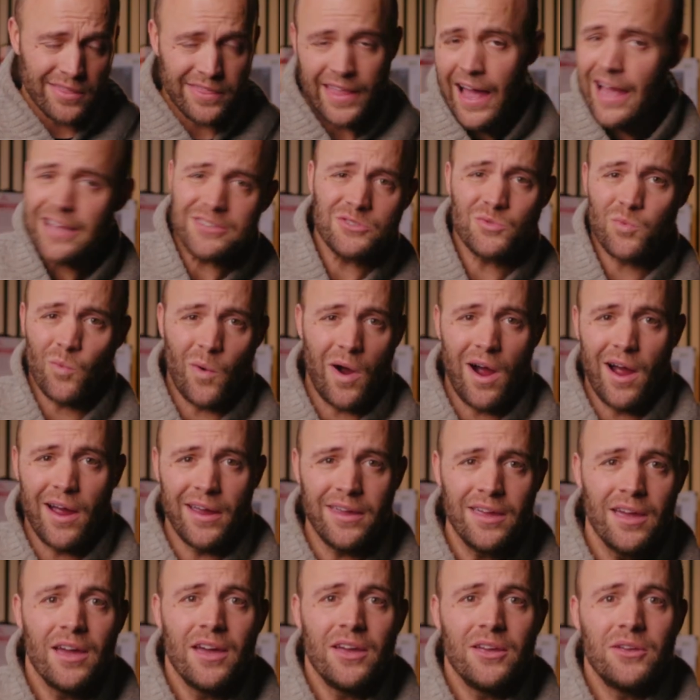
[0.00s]
That's
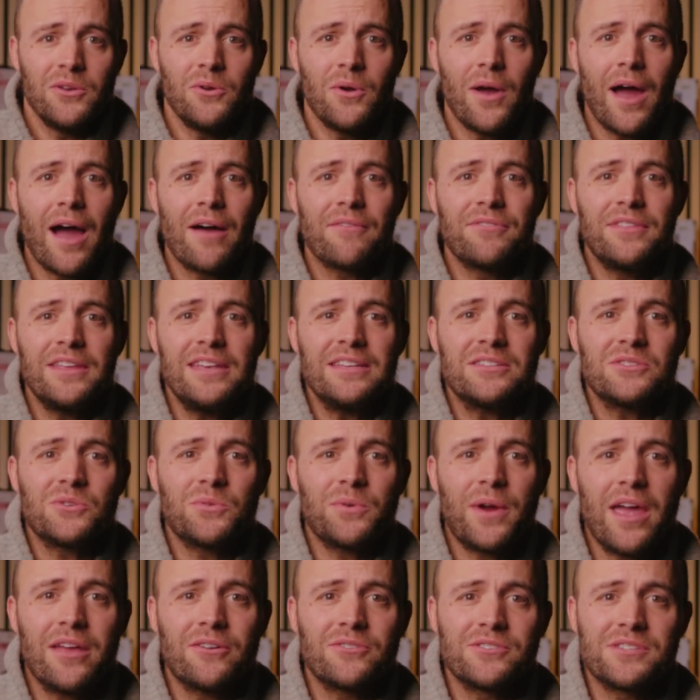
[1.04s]
why you have these
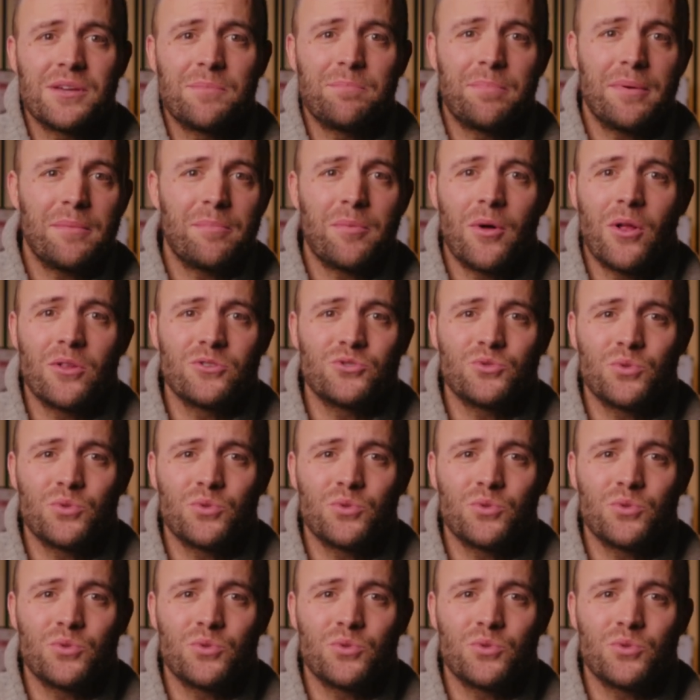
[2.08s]
creators and people on